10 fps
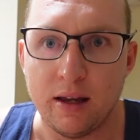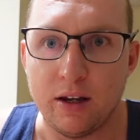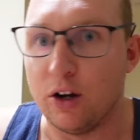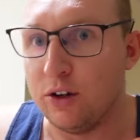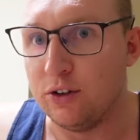
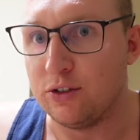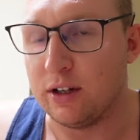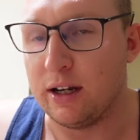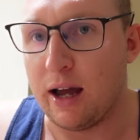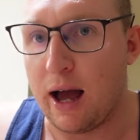
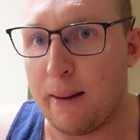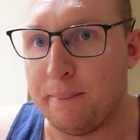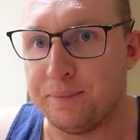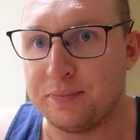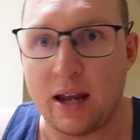
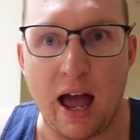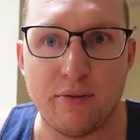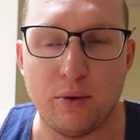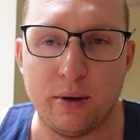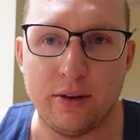
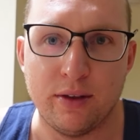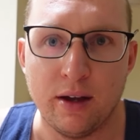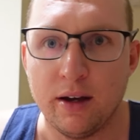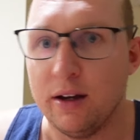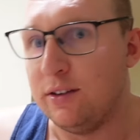have it with
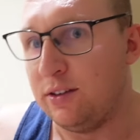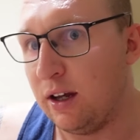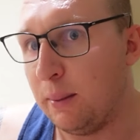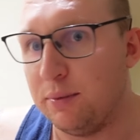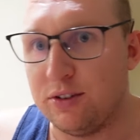
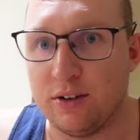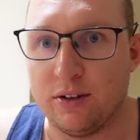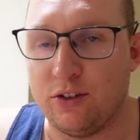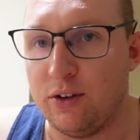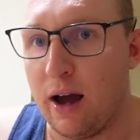dips
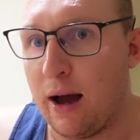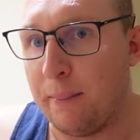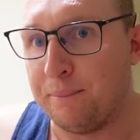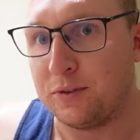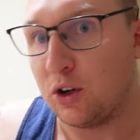and
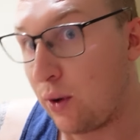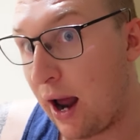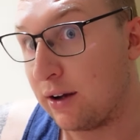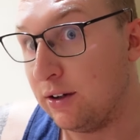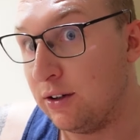
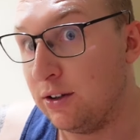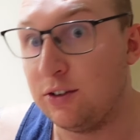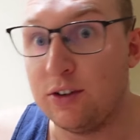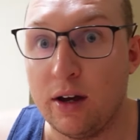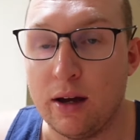
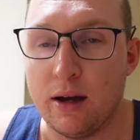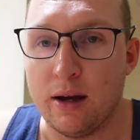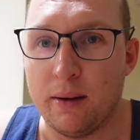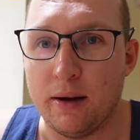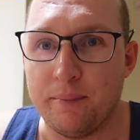crackers.
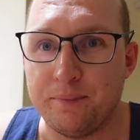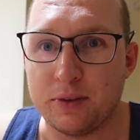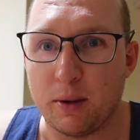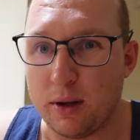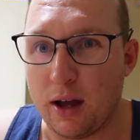
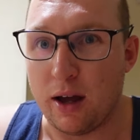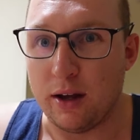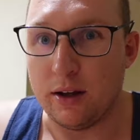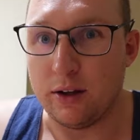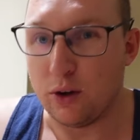
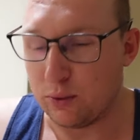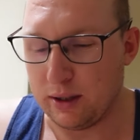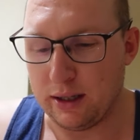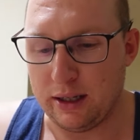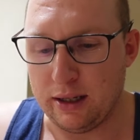Not
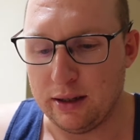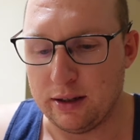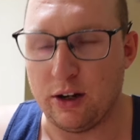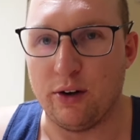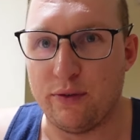really,
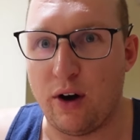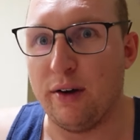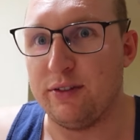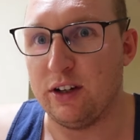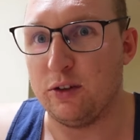
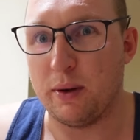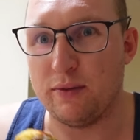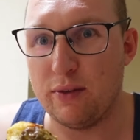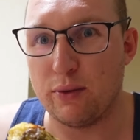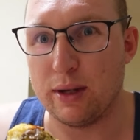fivesies, but
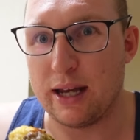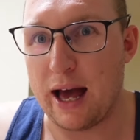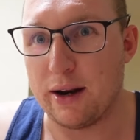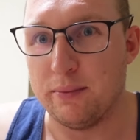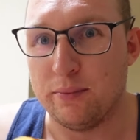I've never really
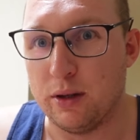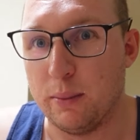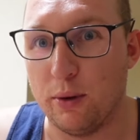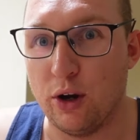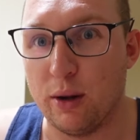had it with
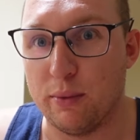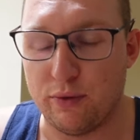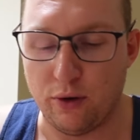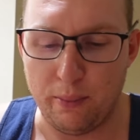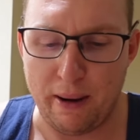a burger
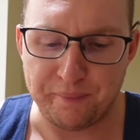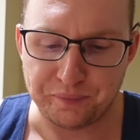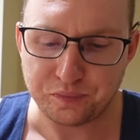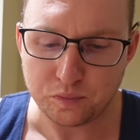before, but